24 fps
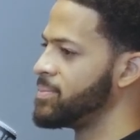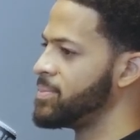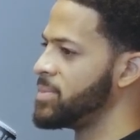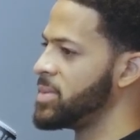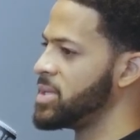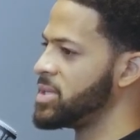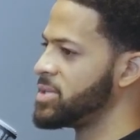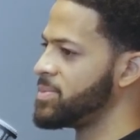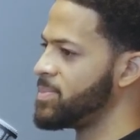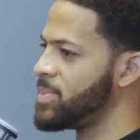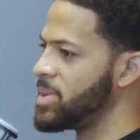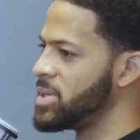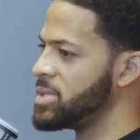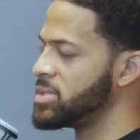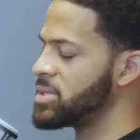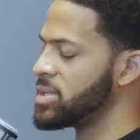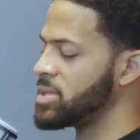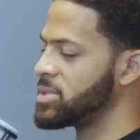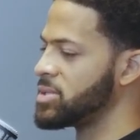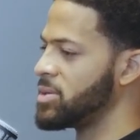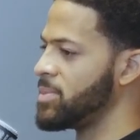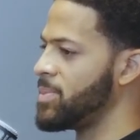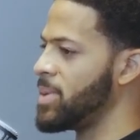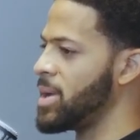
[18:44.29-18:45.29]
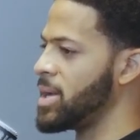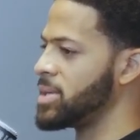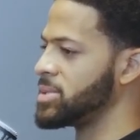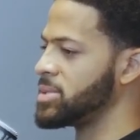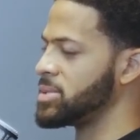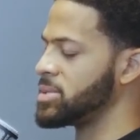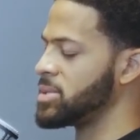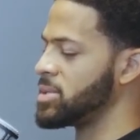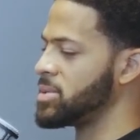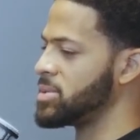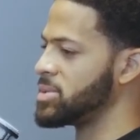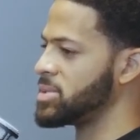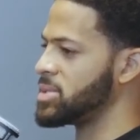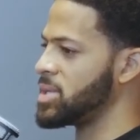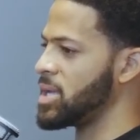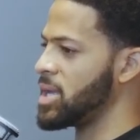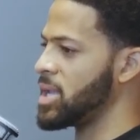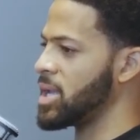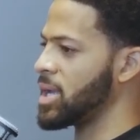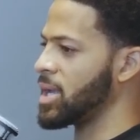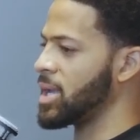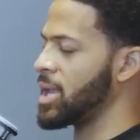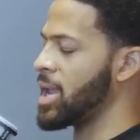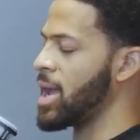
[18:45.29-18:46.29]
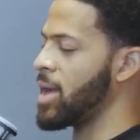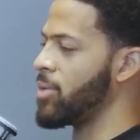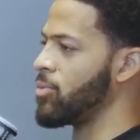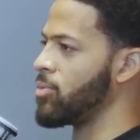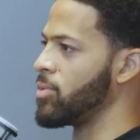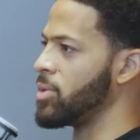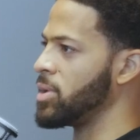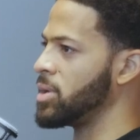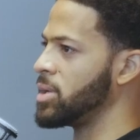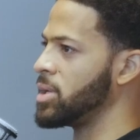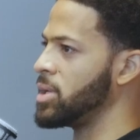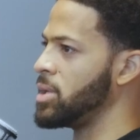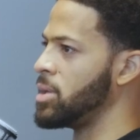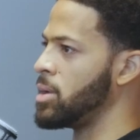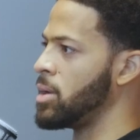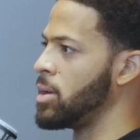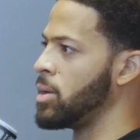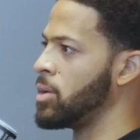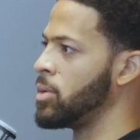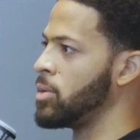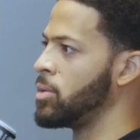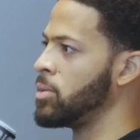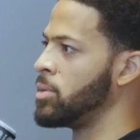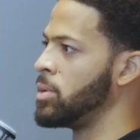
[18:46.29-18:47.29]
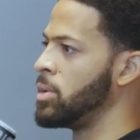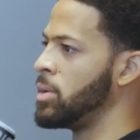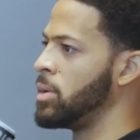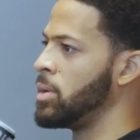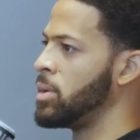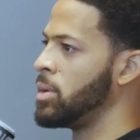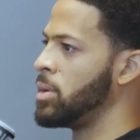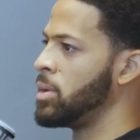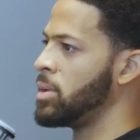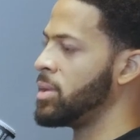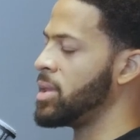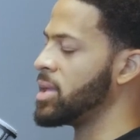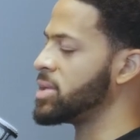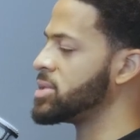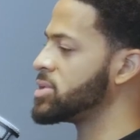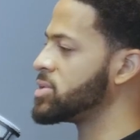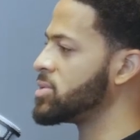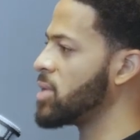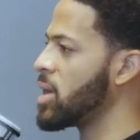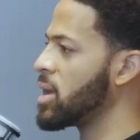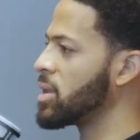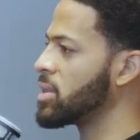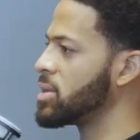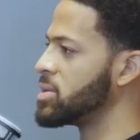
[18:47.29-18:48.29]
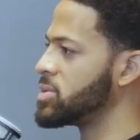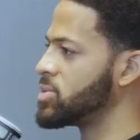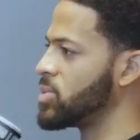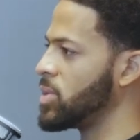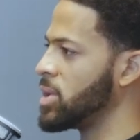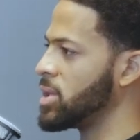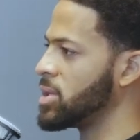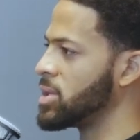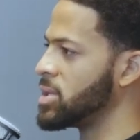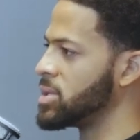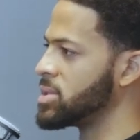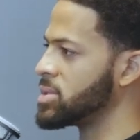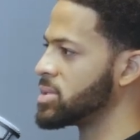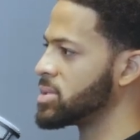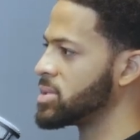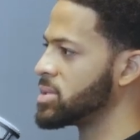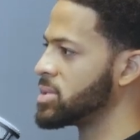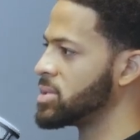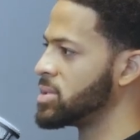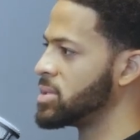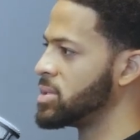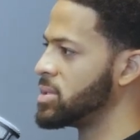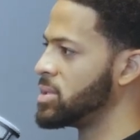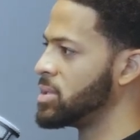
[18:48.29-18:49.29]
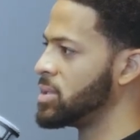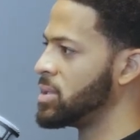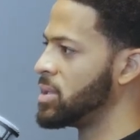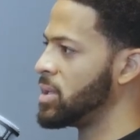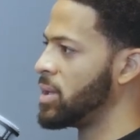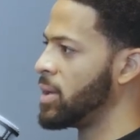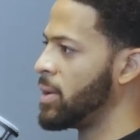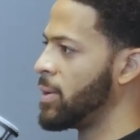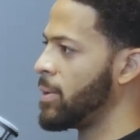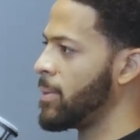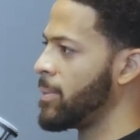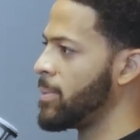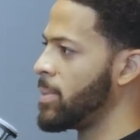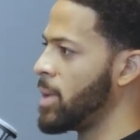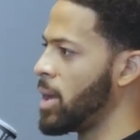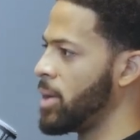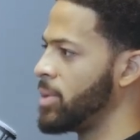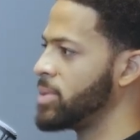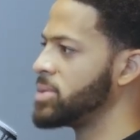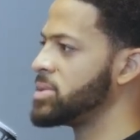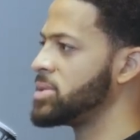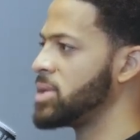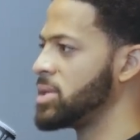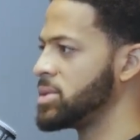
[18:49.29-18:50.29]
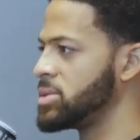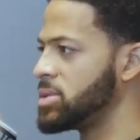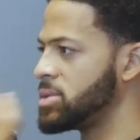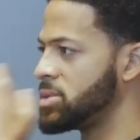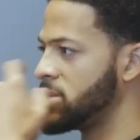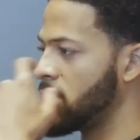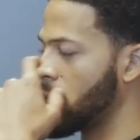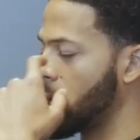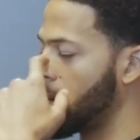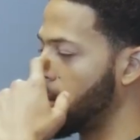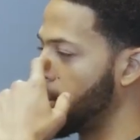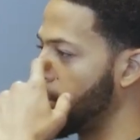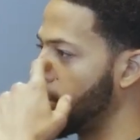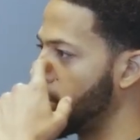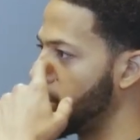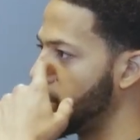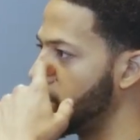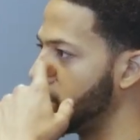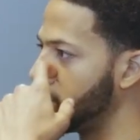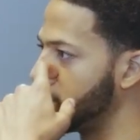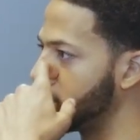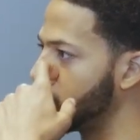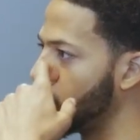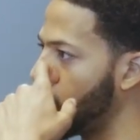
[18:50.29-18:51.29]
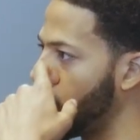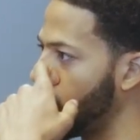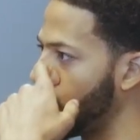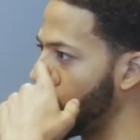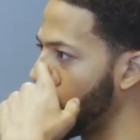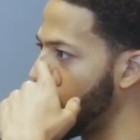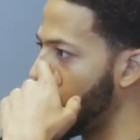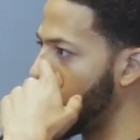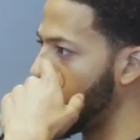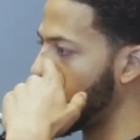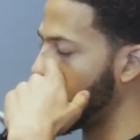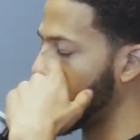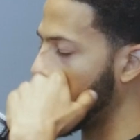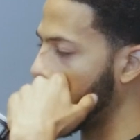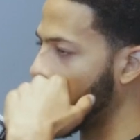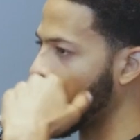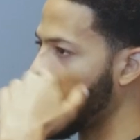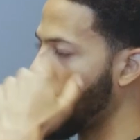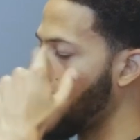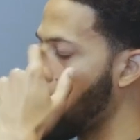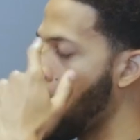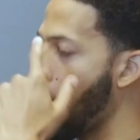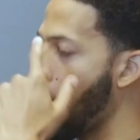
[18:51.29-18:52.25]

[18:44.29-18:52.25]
this peace that surpasses understanding and i really know that strength is weakness how it says in 2 corinthians 12 9 like